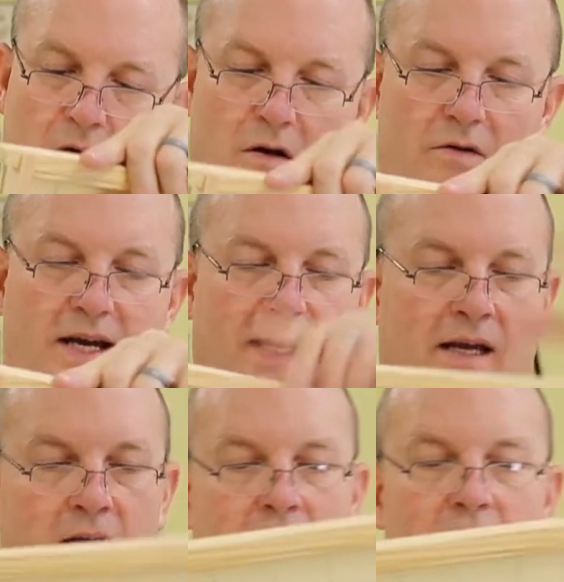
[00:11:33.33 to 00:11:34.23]
Okay,
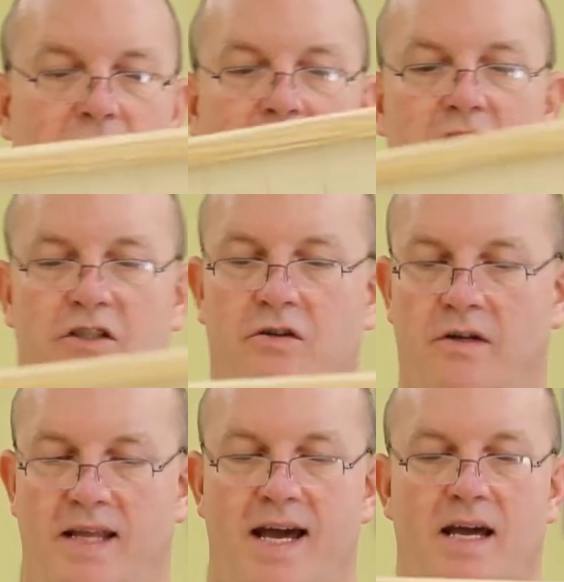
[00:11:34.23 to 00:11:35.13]
so just
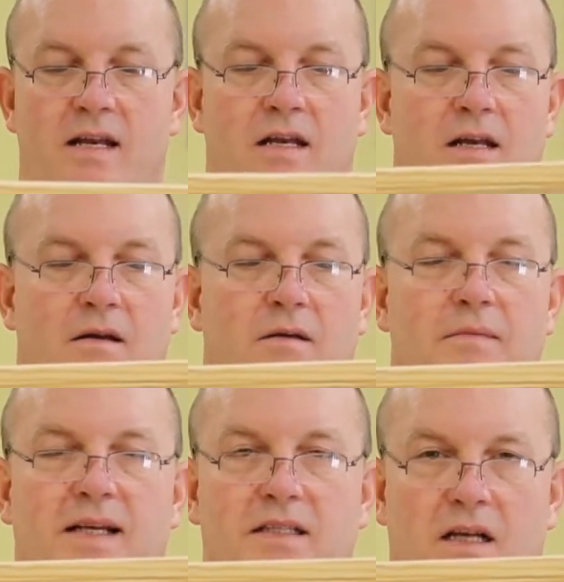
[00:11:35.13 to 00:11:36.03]
doing that
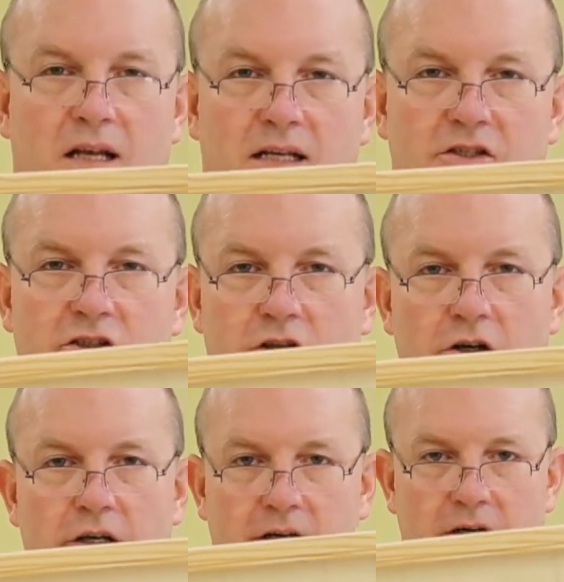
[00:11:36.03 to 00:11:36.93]
makes it a lot
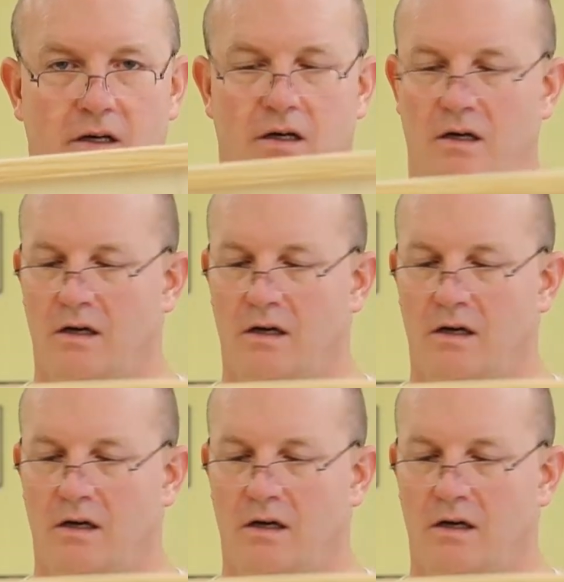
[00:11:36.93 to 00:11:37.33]
sturdier,